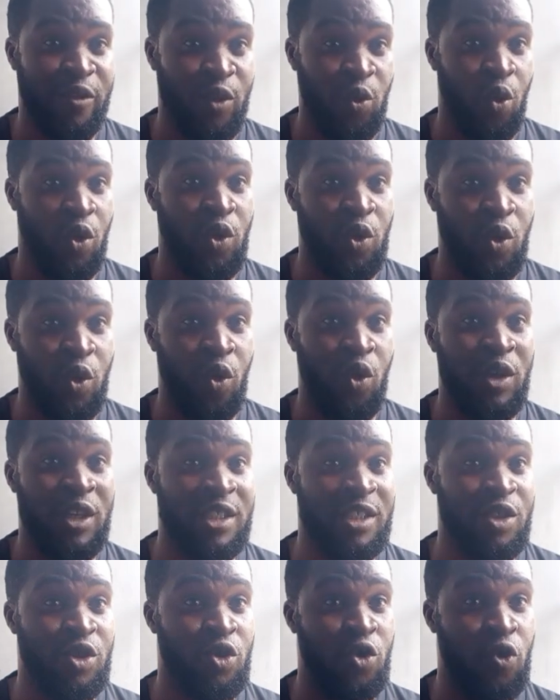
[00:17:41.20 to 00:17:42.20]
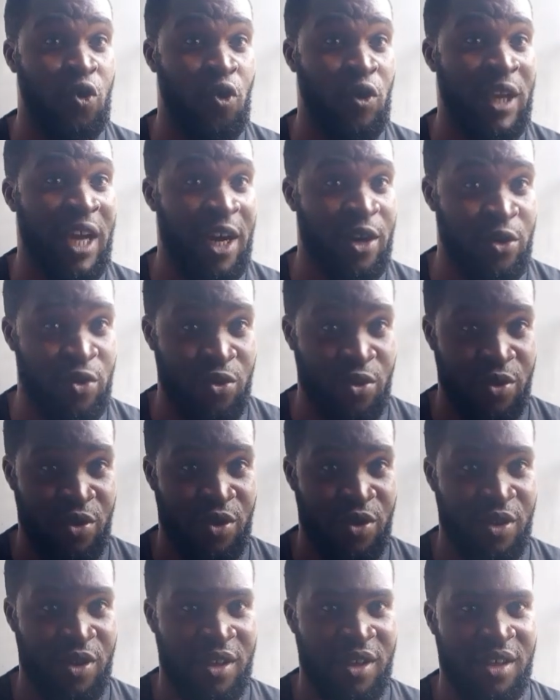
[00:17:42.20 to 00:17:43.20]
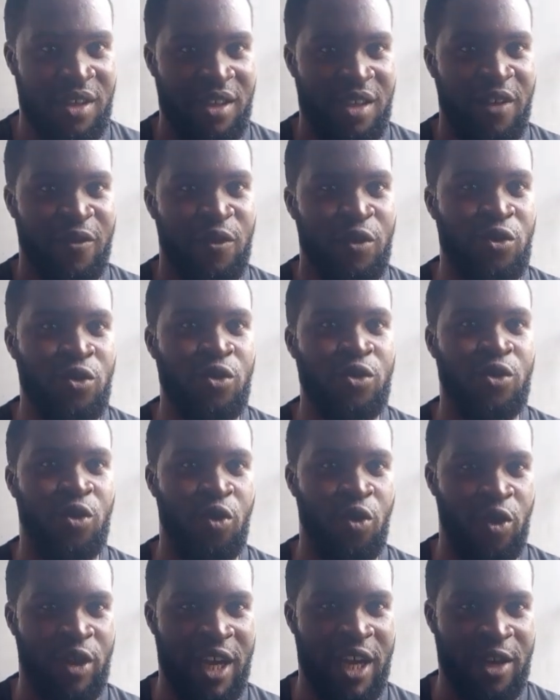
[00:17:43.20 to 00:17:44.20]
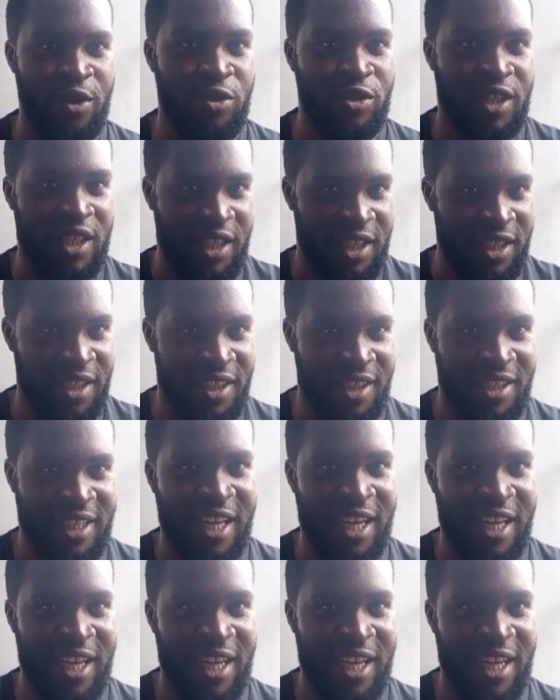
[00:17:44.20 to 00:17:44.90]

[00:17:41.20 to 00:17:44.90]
of the world we call it dogoyaro. If you know dogoyaro tree,